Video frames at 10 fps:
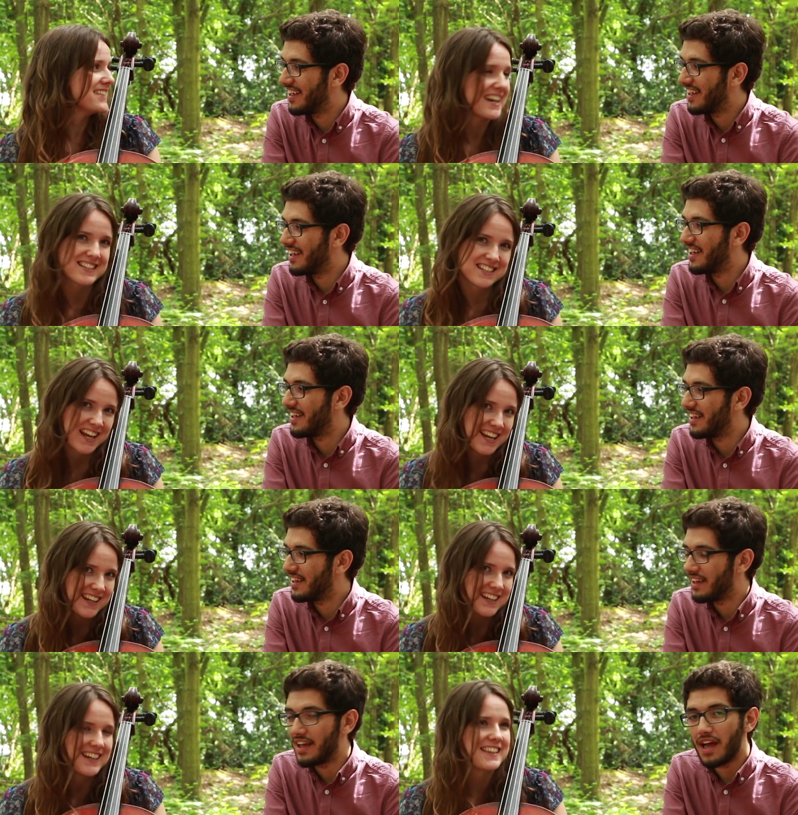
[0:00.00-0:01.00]

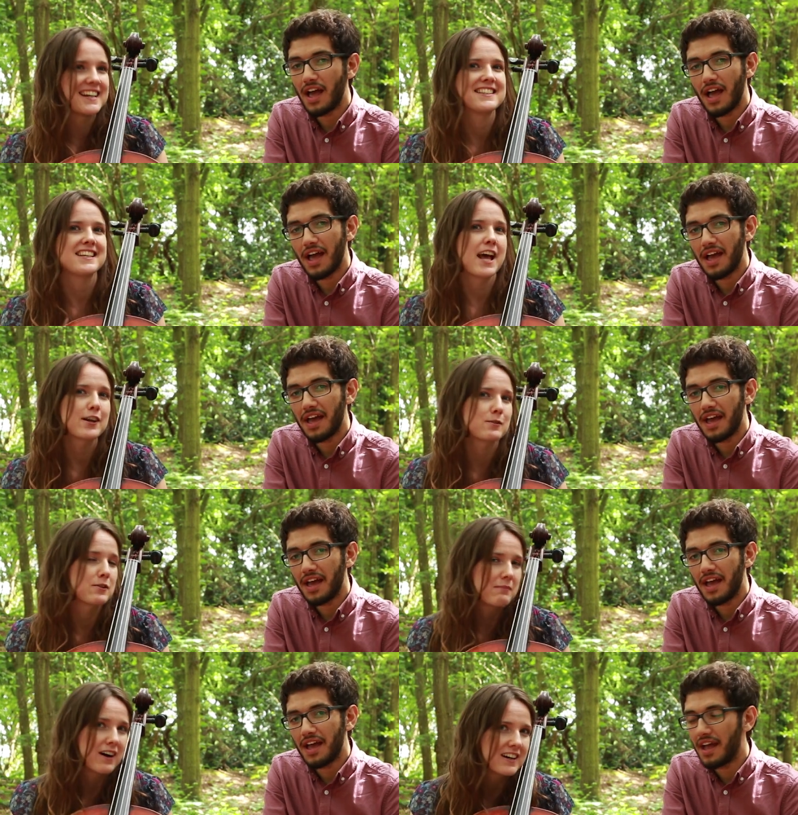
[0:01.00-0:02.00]
Speaker 1: Saturday, and that's in
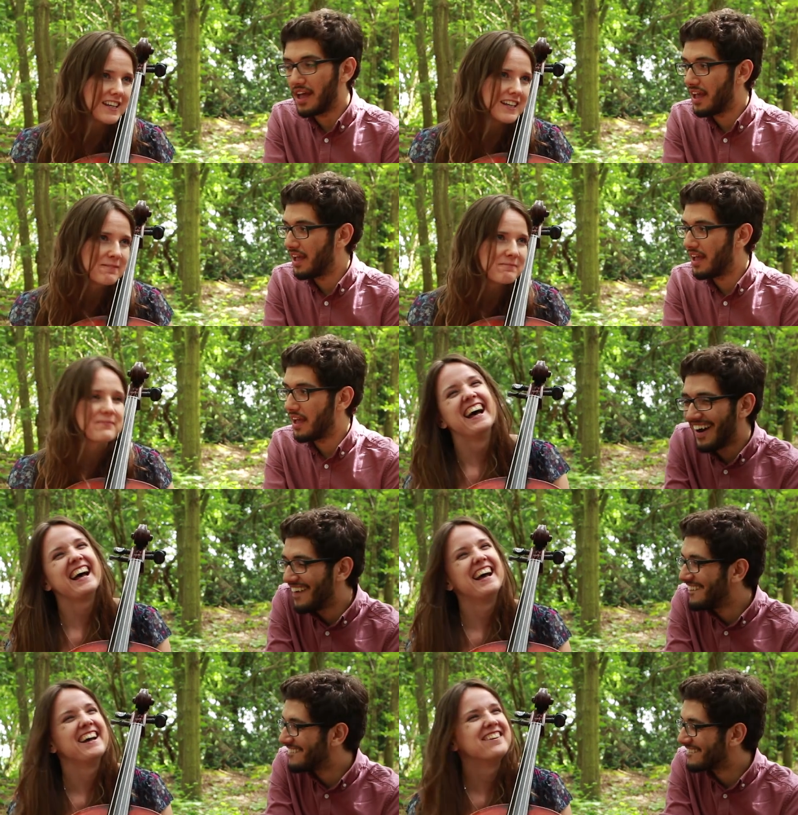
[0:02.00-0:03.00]
Exmouth Market.
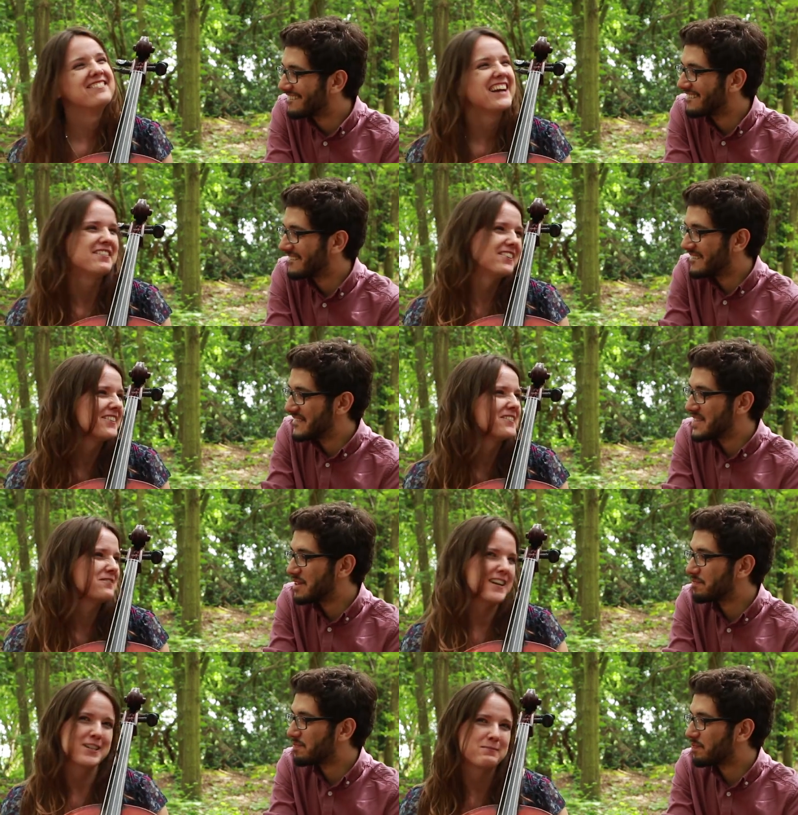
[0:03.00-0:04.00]
Um, we have a lot on
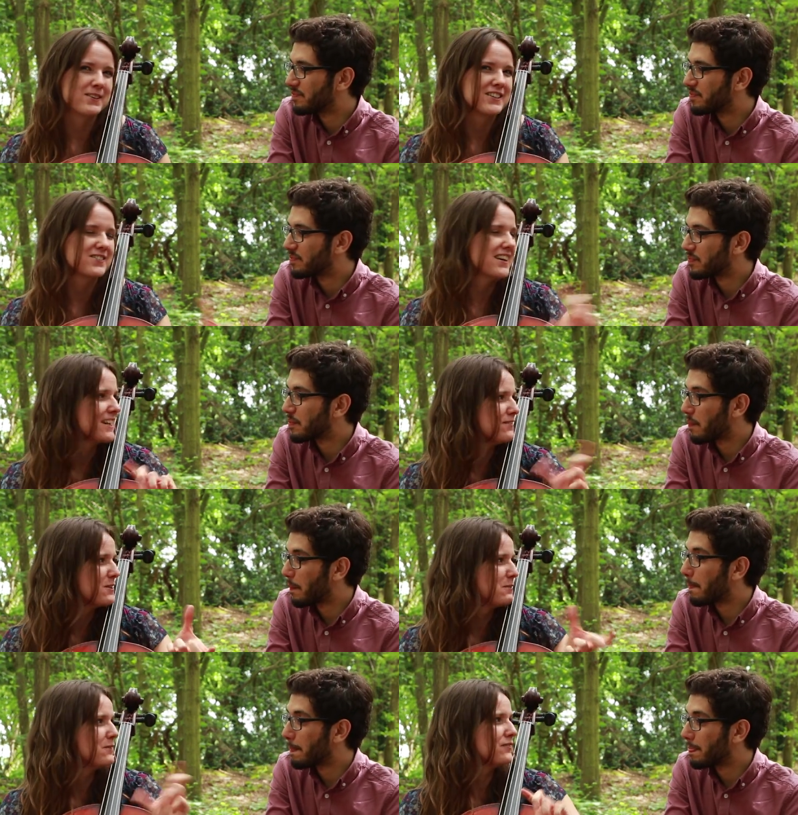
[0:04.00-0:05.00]
Facebook as well. If you
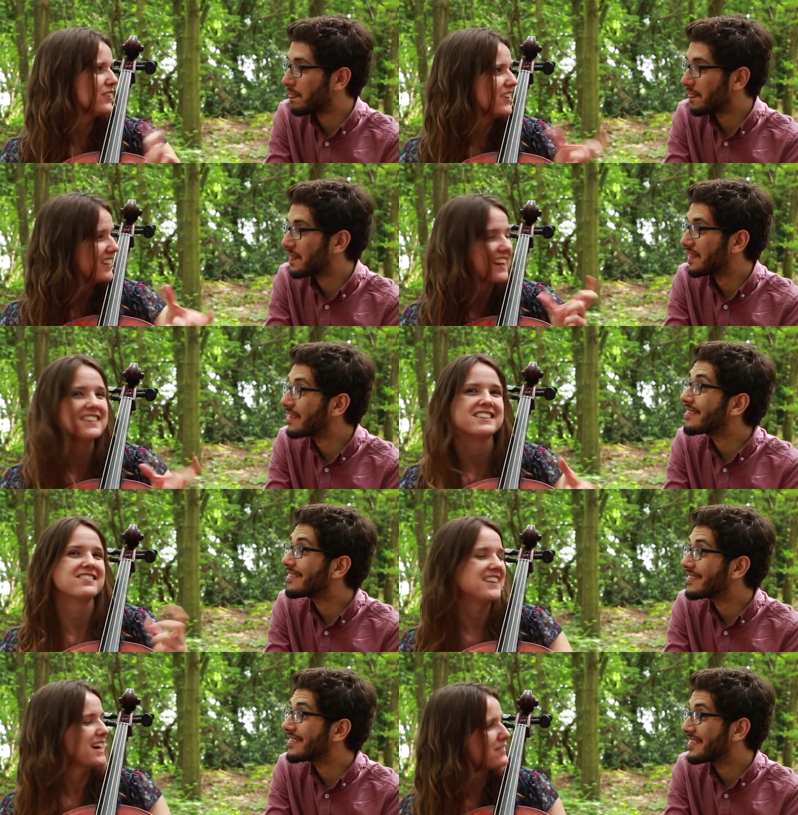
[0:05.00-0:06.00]
put Forró London,
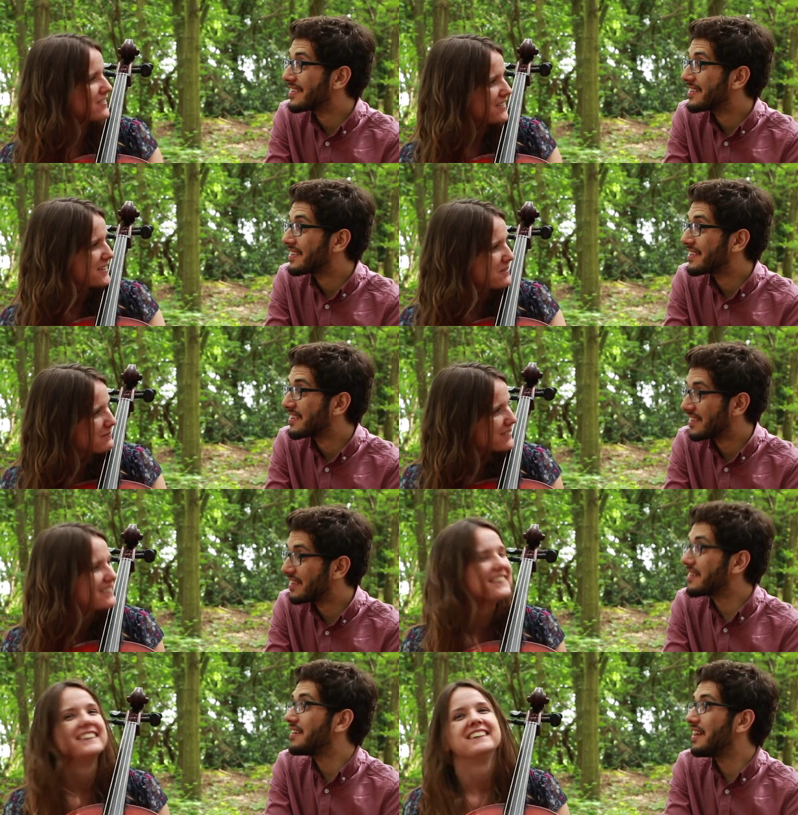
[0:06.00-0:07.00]
we have a group.
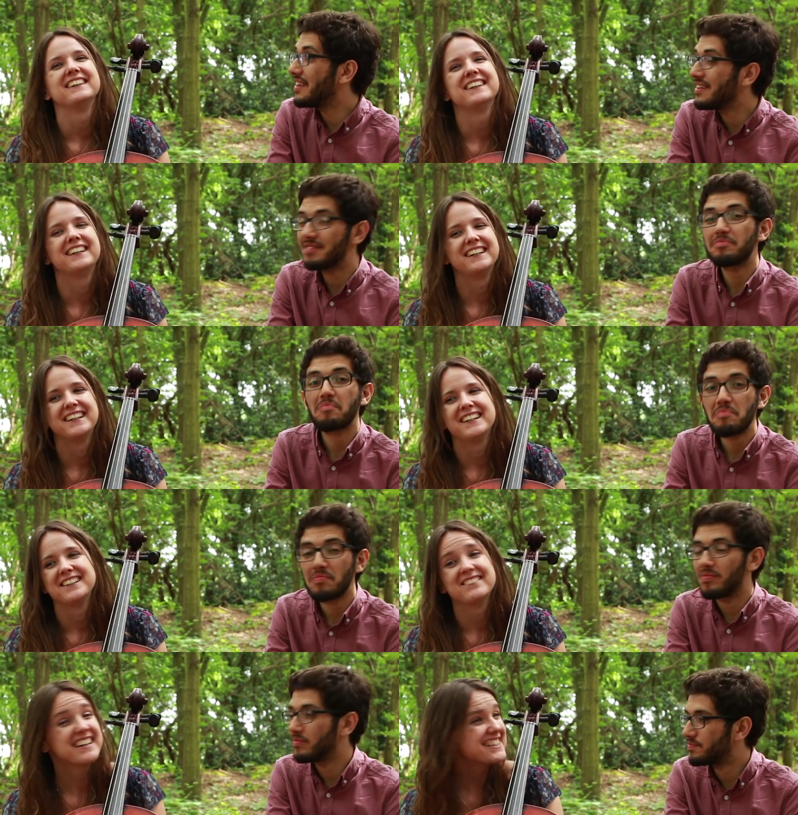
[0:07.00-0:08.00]
Okay. Uh,
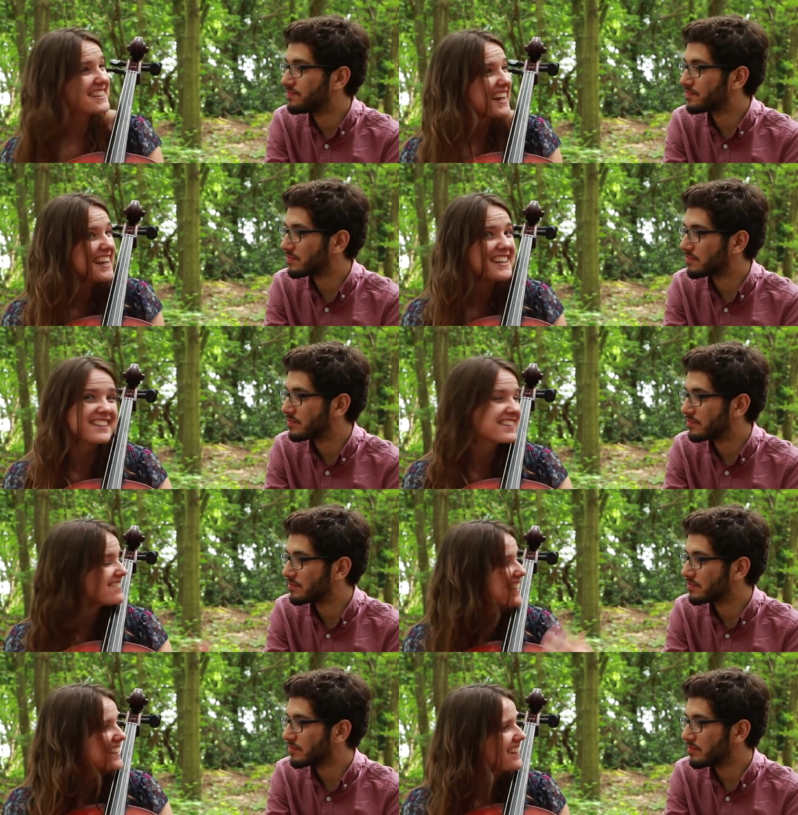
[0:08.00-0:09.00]
Wednesdays is a
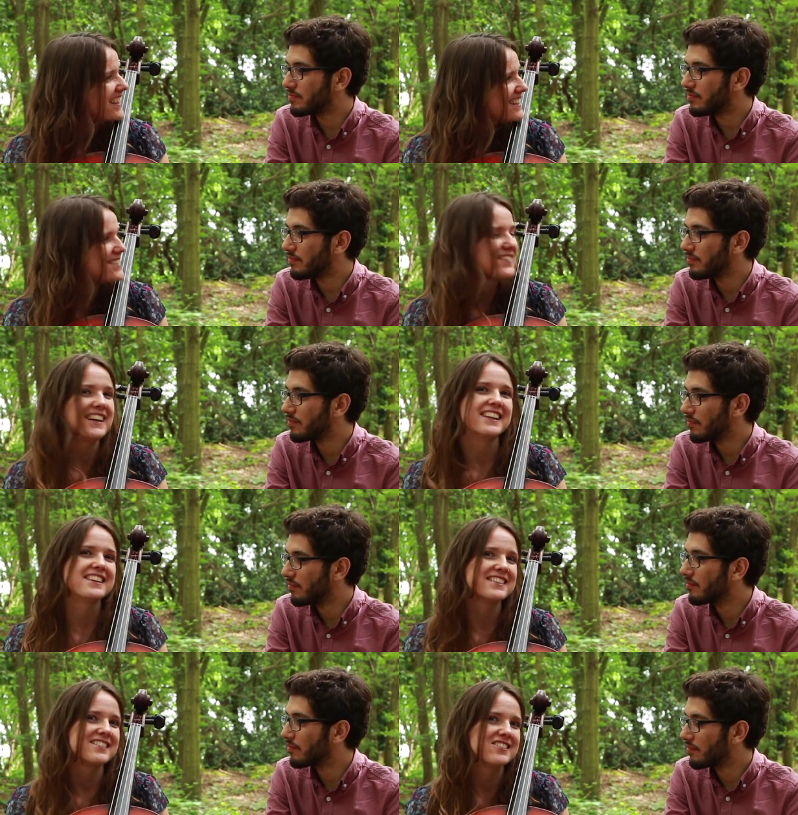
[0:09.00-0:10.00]
great night as well.
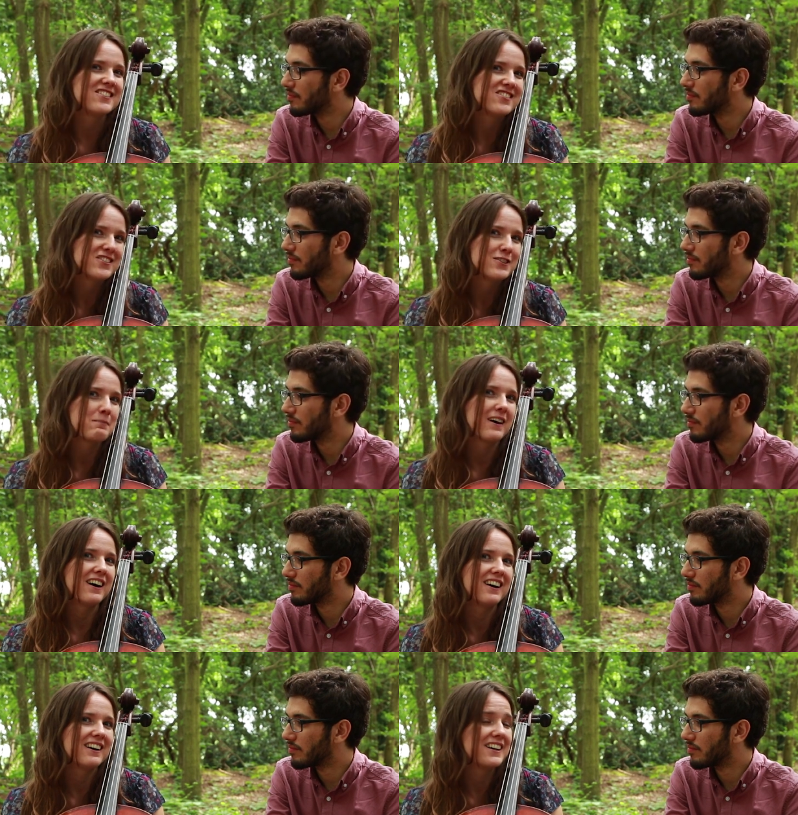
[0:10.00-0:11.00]
It's at Juju's
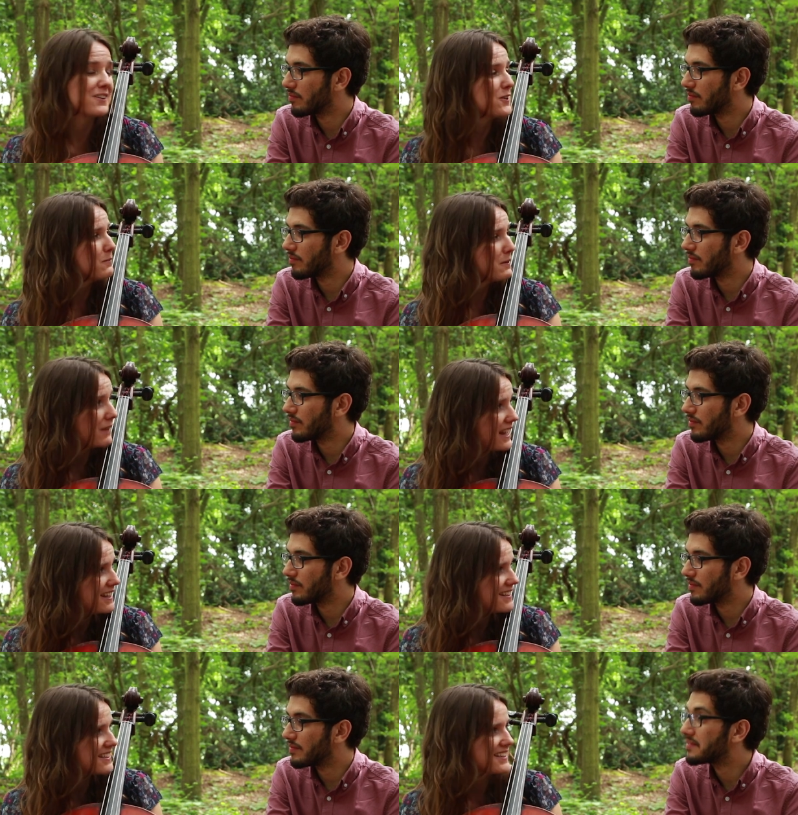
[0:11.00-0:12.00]
Bar in Corbett
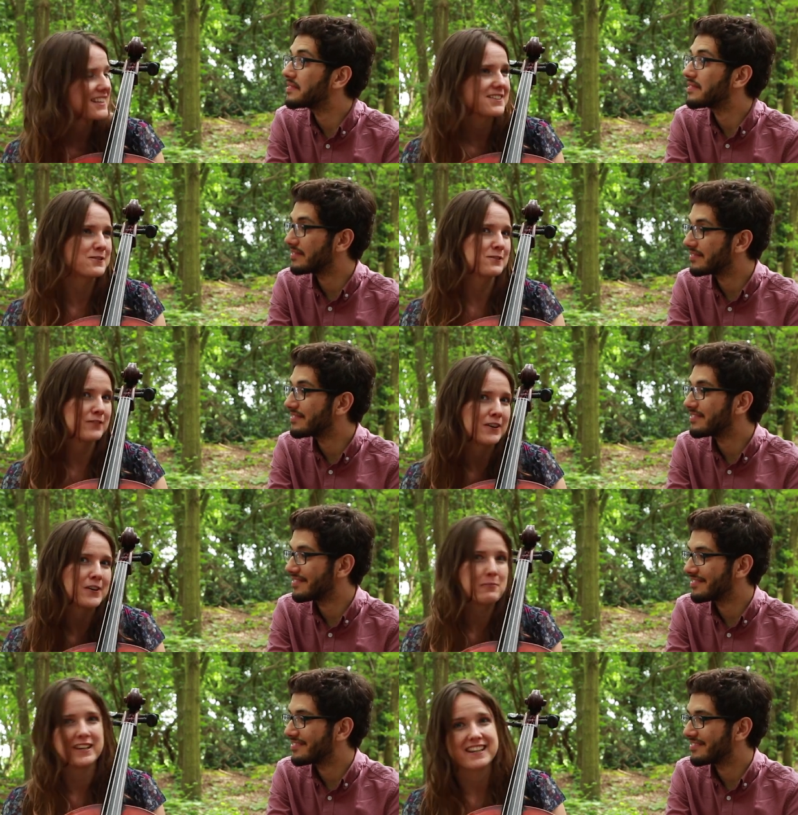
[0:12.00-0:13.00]
Place. That's called
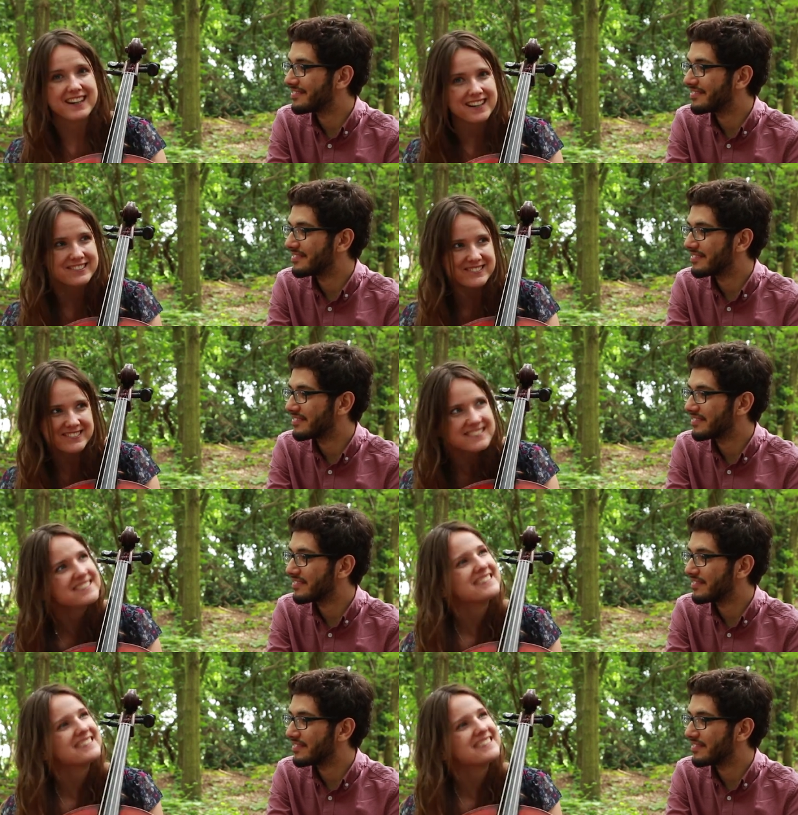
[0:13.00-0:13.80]
Forró Brincado.